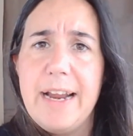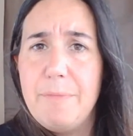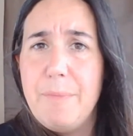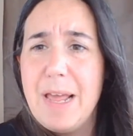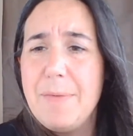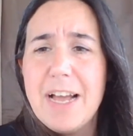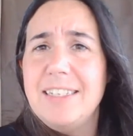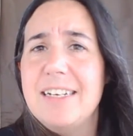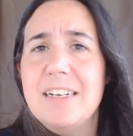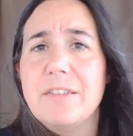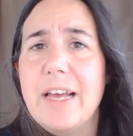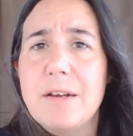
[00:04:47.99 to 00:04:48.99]
And maybe I
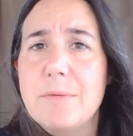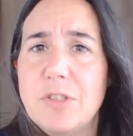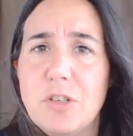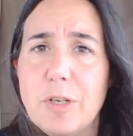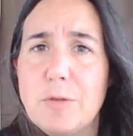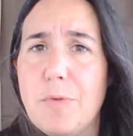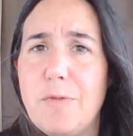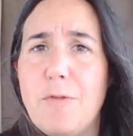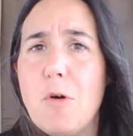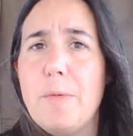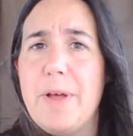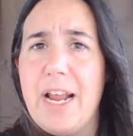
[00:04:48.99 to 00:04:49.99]
didn't like him so much
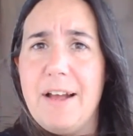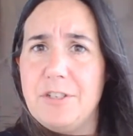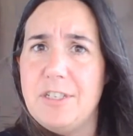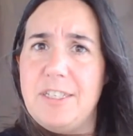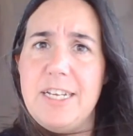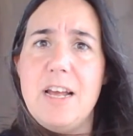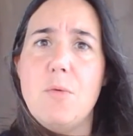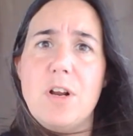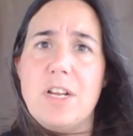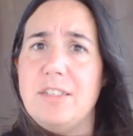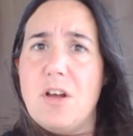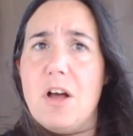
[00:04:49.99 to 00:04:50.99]
before, but after seeing what
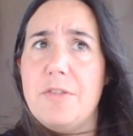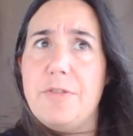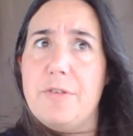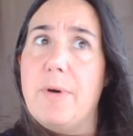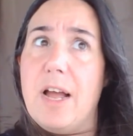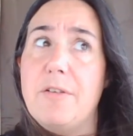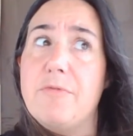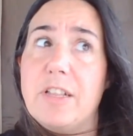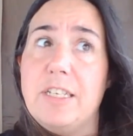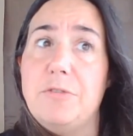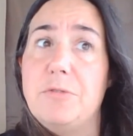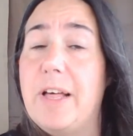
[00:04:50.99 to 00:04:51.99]
he's gone through, I
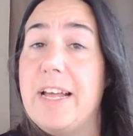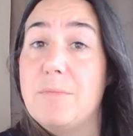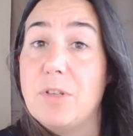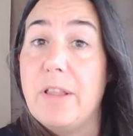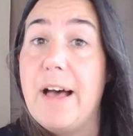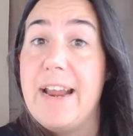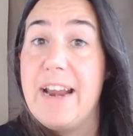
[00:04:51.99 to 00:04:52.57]
really do like him a lot.